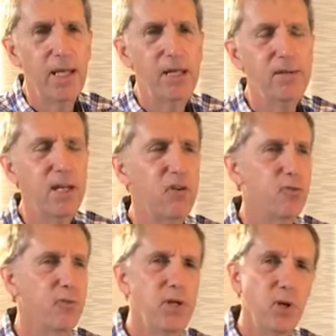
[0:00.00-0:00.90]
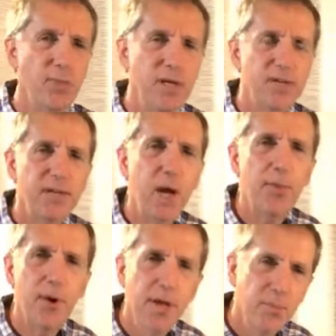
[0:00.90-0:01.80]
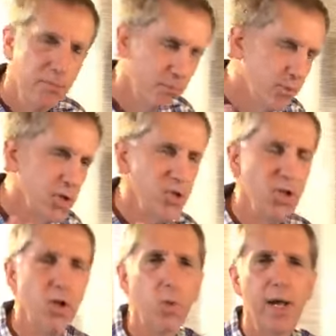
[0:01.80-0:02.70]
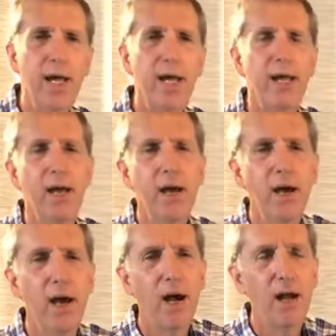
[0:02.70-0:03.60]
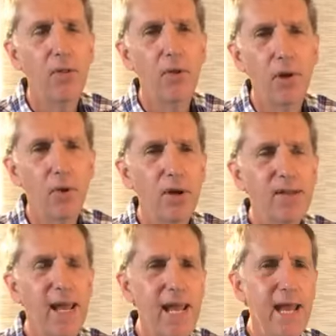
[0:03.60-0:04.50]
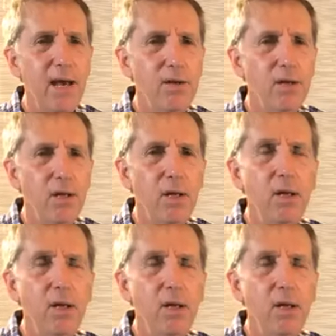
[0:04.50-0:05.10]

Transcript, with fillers: Instead of, you know, being stubborn and pushing away uh, the Lord's hand,